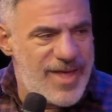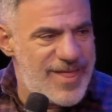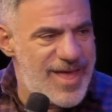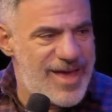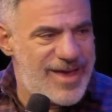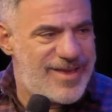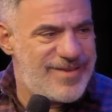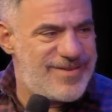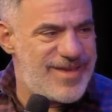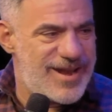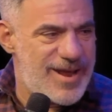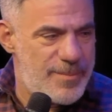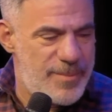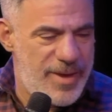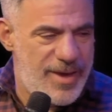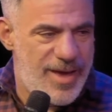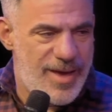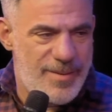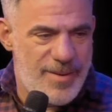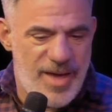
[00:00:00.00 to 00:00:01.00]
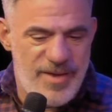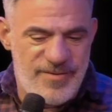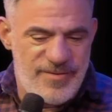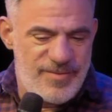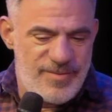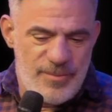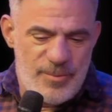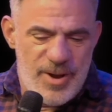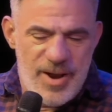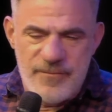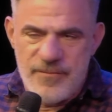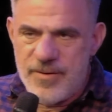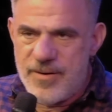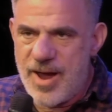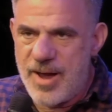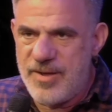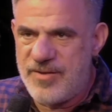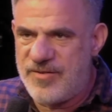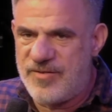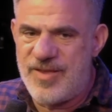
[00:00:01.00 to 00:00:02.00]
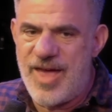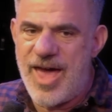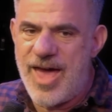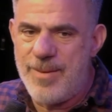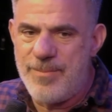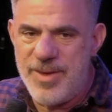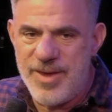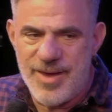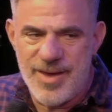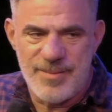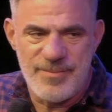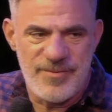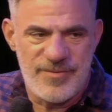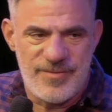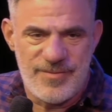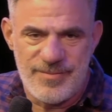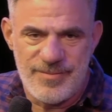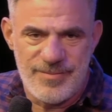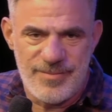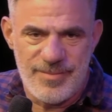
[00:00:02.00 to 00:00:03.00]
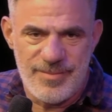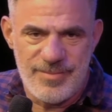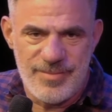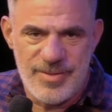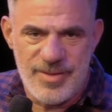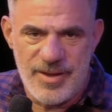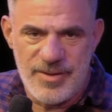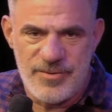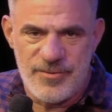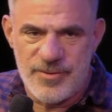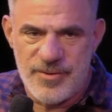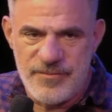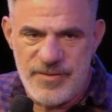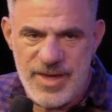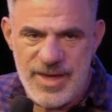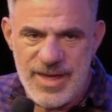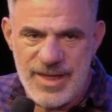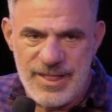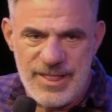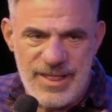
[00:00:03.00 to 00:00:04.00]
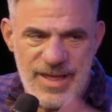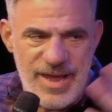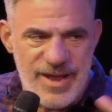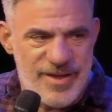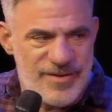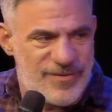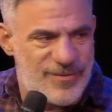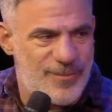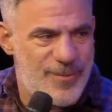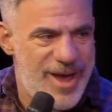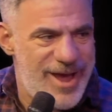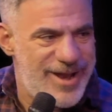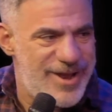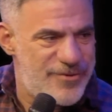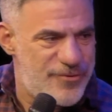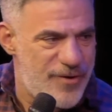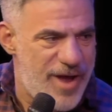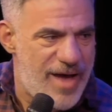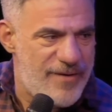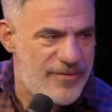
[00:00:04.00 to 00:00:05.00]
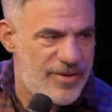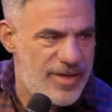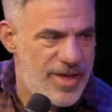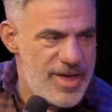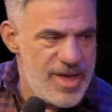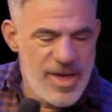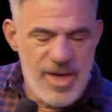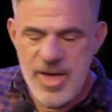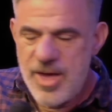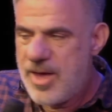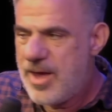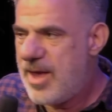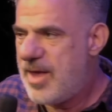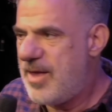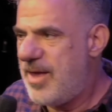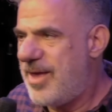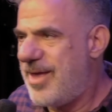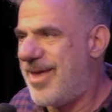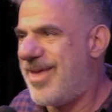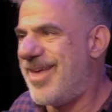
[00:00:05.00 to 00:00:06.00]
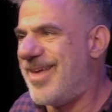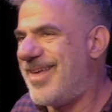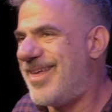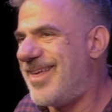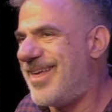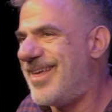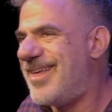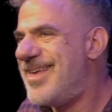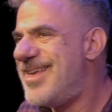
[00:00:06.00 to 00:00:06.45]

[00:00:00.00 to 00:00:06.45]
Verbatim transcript: that because then I become, I, whatever I say becomes like sort of the elitist way right. to travel. You'll get canceled. It, it,